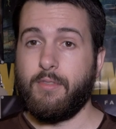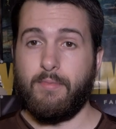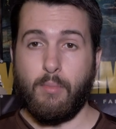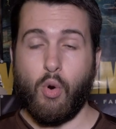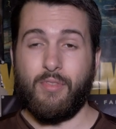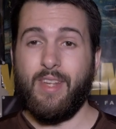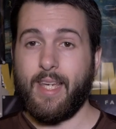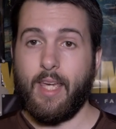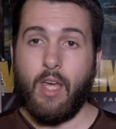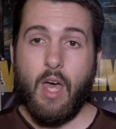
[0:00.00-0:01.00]
more
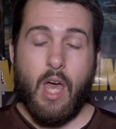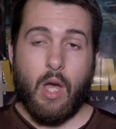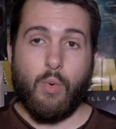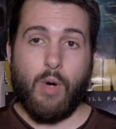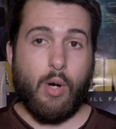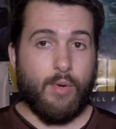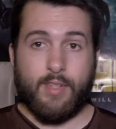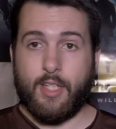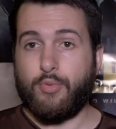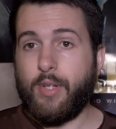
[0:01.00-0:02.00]
finicky However,
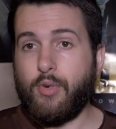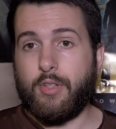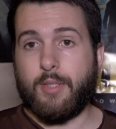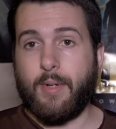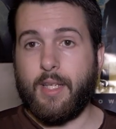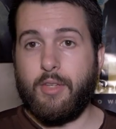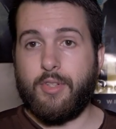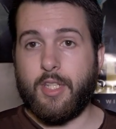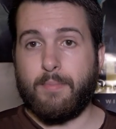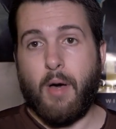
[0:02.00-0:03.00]
this recoil spring, you
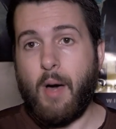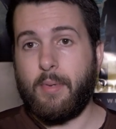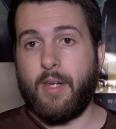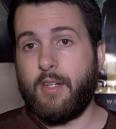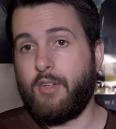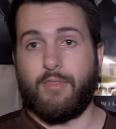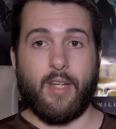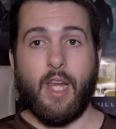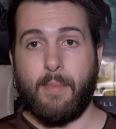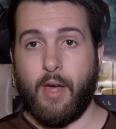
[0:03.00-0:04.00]
just pop it in, you
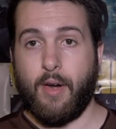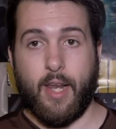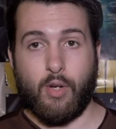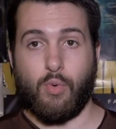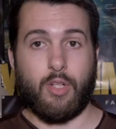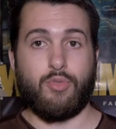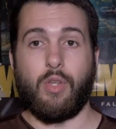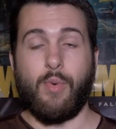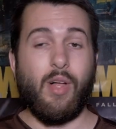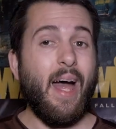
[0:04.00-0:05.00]
forget about it, and it works really
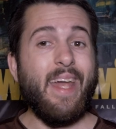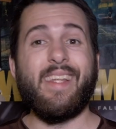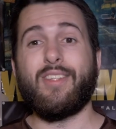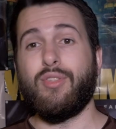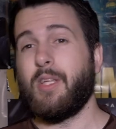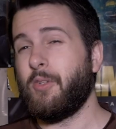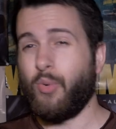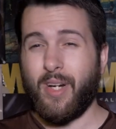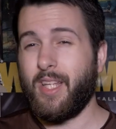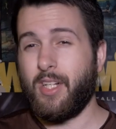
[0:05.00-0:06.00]
well, and it's only
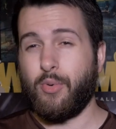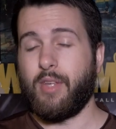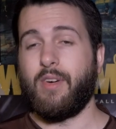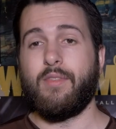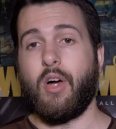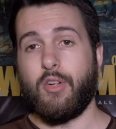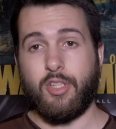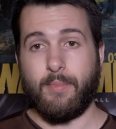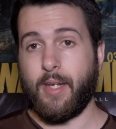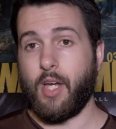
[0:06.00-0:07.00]
20 to $25
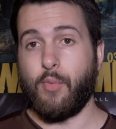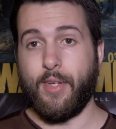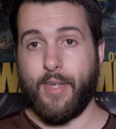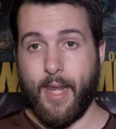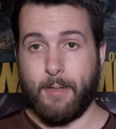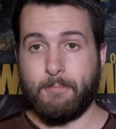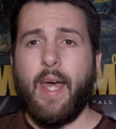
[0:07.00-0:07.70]
depending on where you get it.